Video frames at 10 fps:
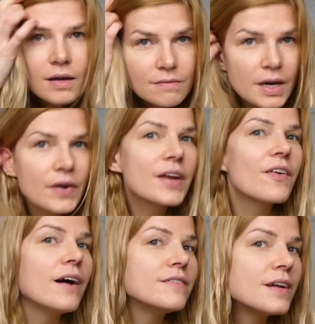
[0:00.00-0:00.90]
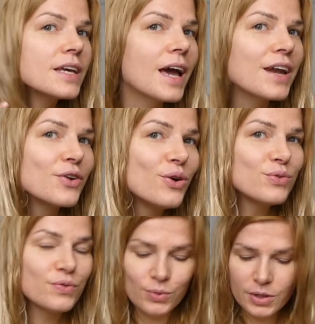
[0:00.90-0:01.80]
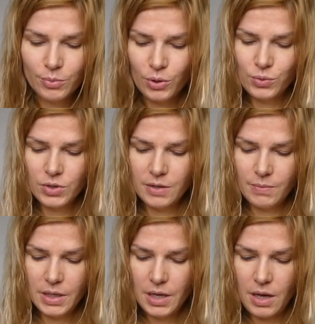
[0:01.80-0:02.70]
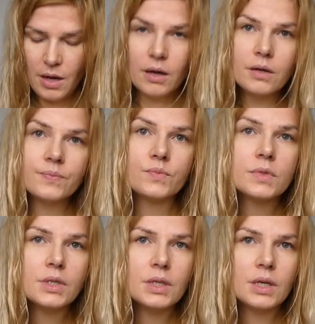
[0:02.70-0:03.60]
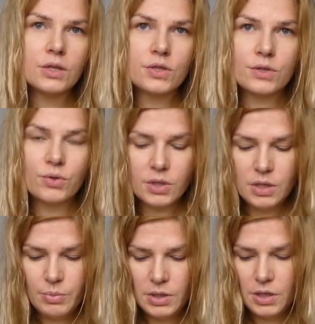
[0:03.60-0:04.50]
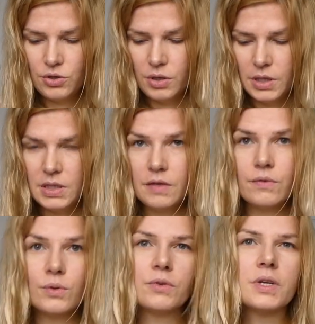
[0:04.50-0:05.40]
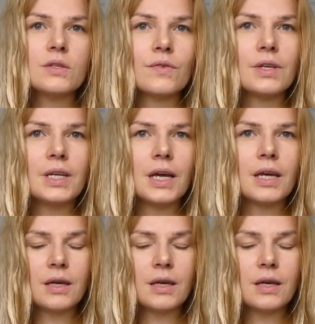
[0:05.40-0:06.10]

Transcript: very roughly and not fully blow dry my hair. I'm just gonna keep it natural, I'd say, for the rest of the day.